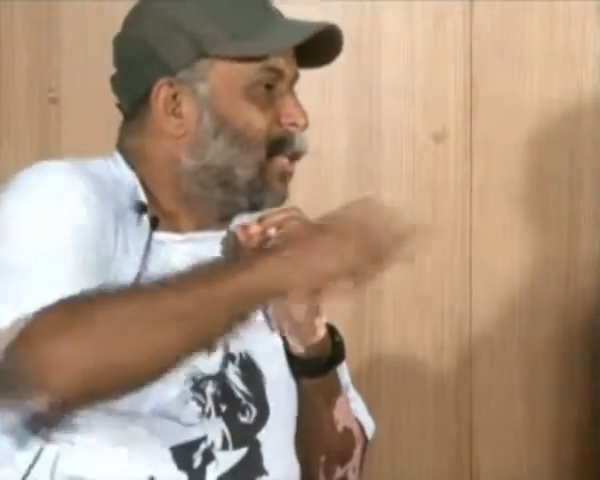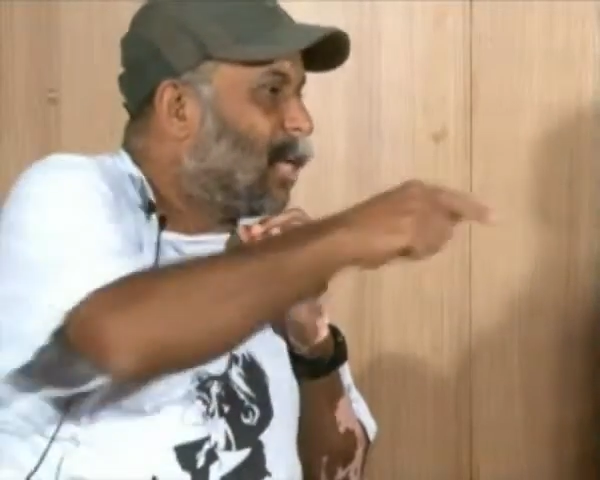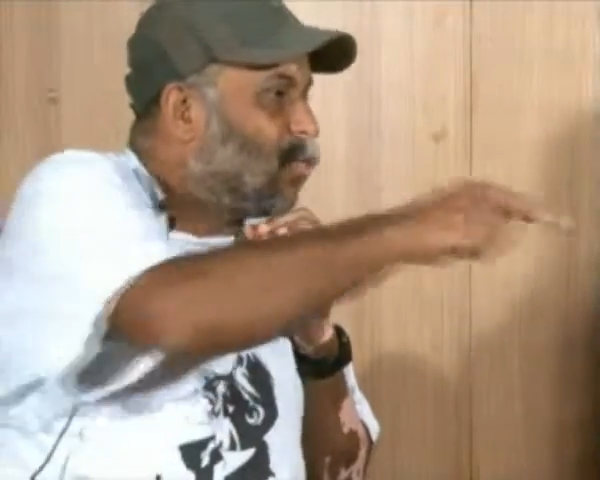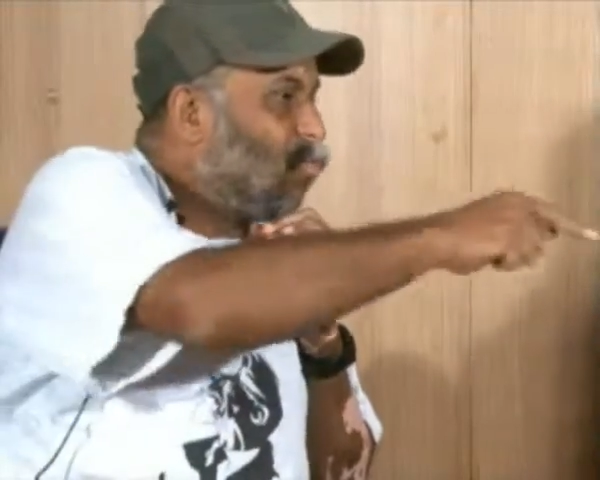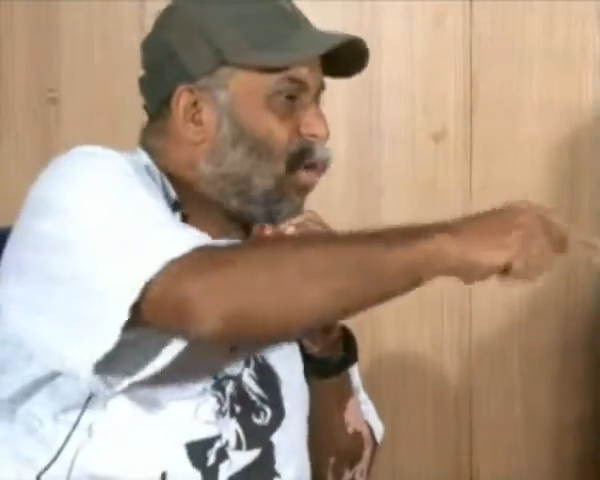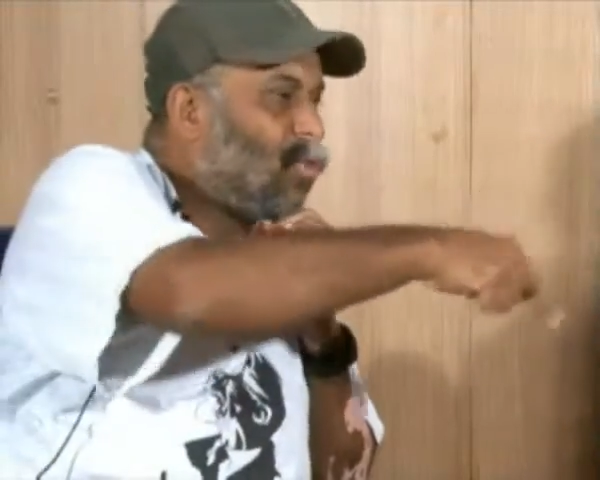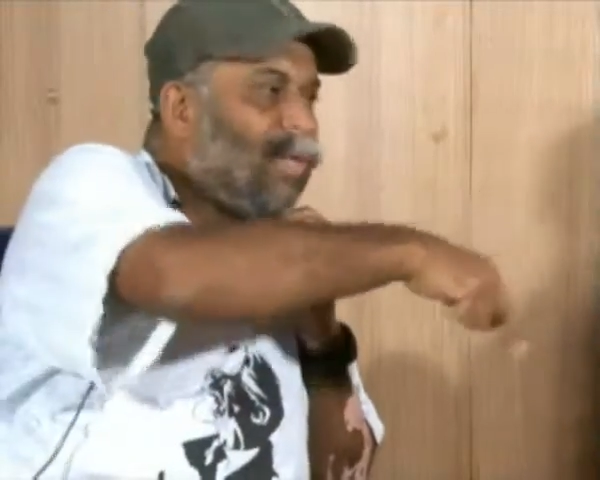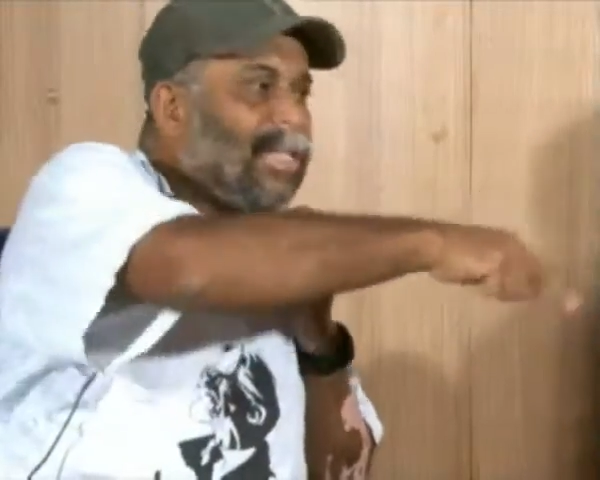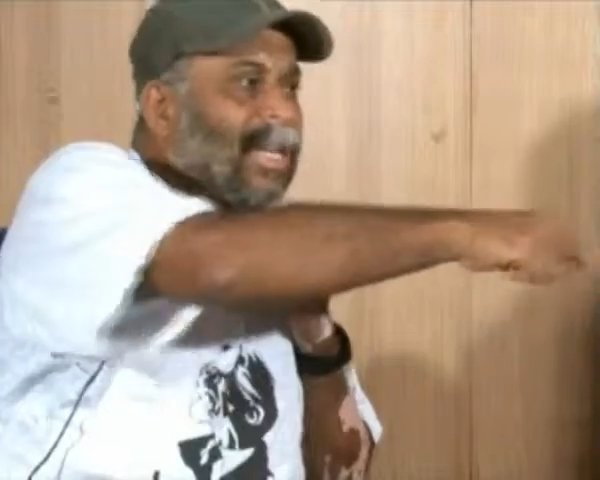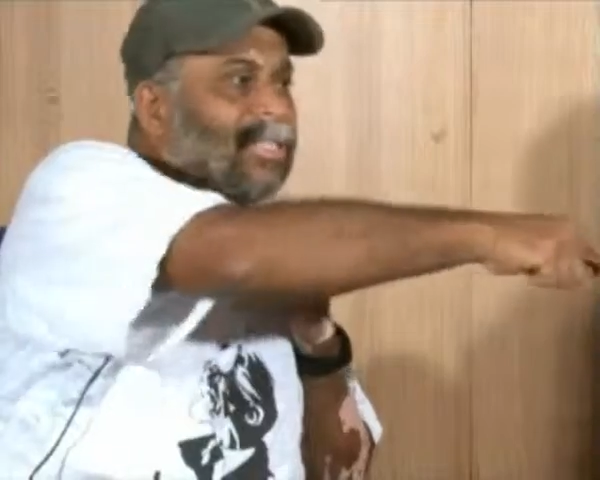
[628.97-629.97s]
that what
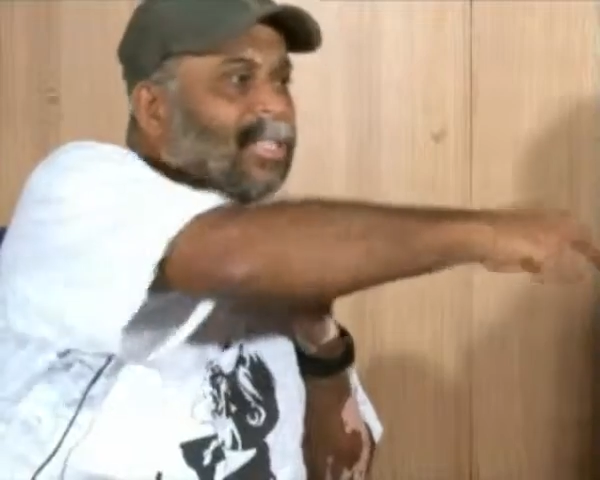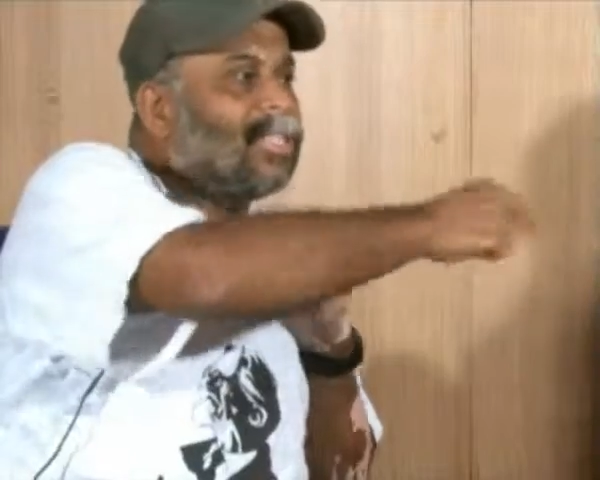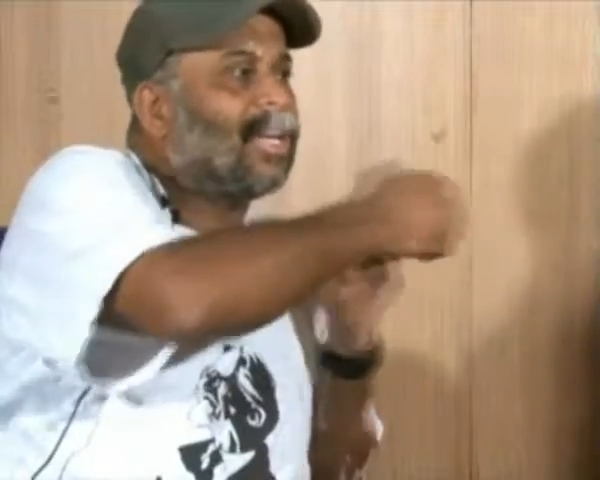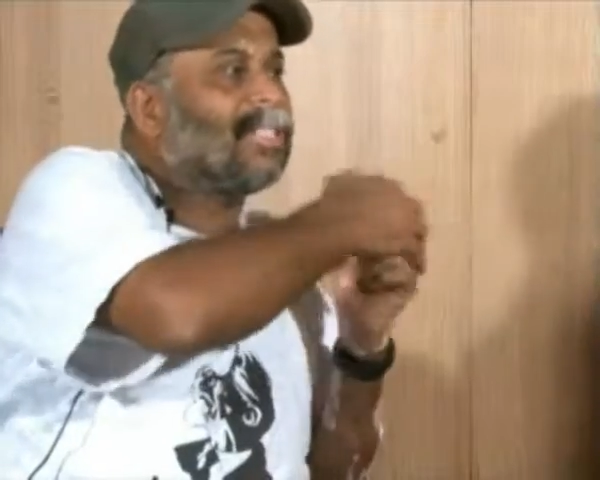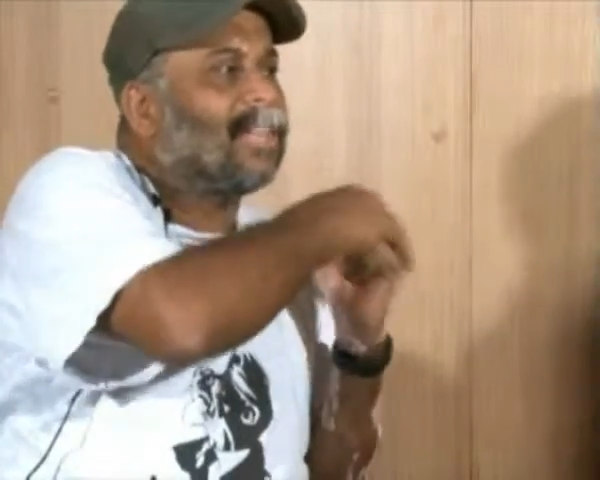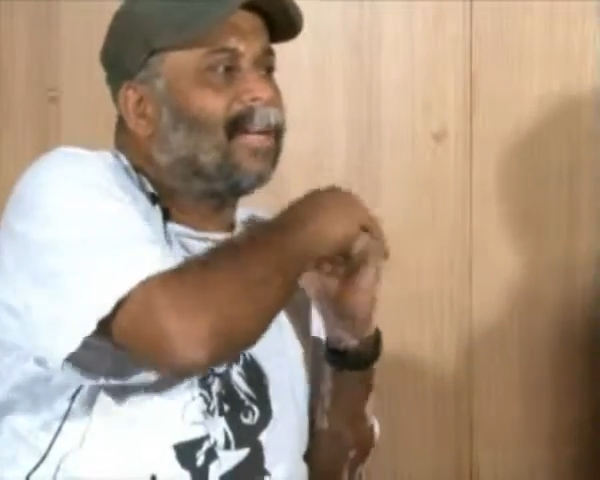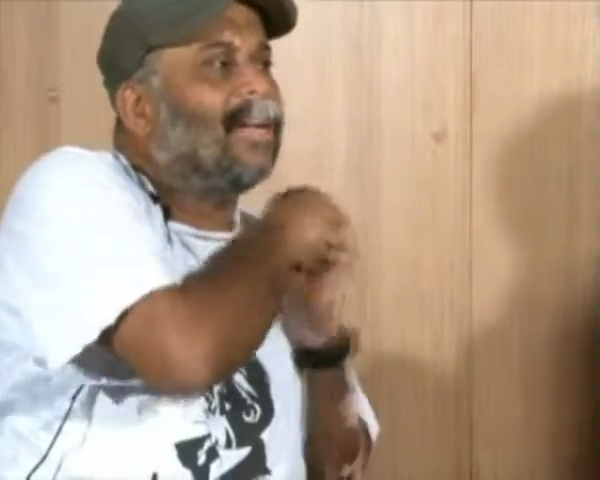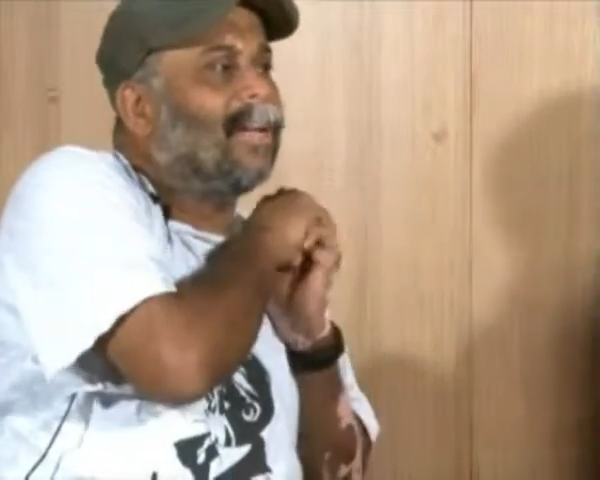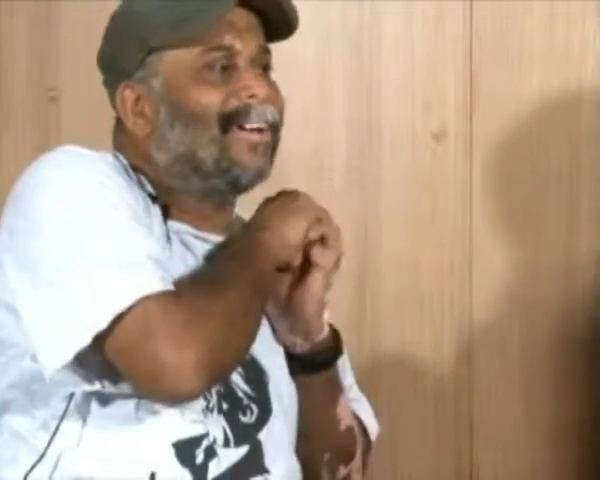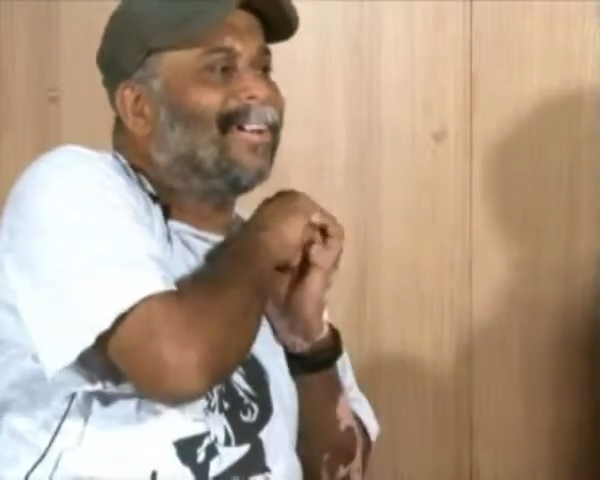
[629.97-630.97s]
we just discussed
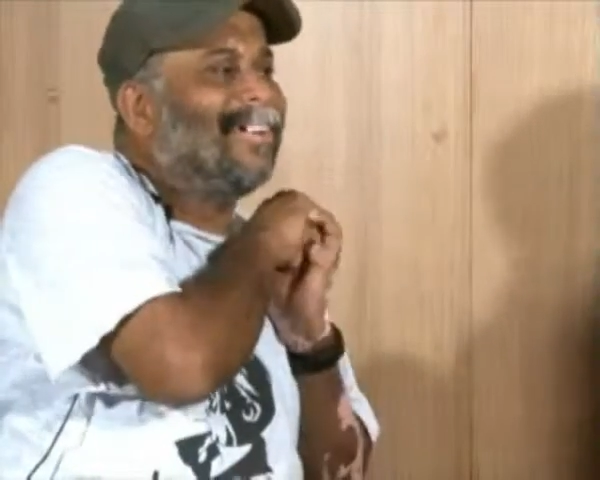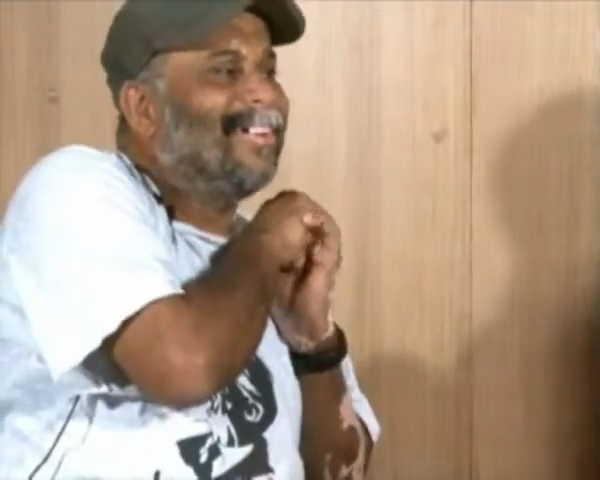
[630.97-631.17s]
earlier.